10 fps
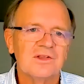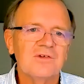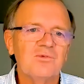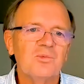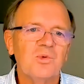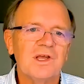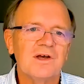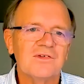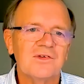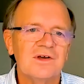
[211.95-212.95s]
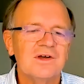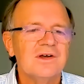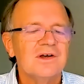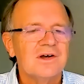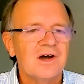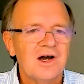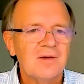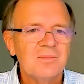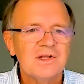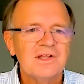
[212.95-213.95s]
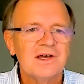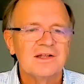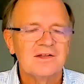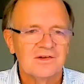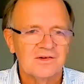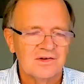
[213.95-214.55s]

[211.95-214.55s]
That would bring us up in that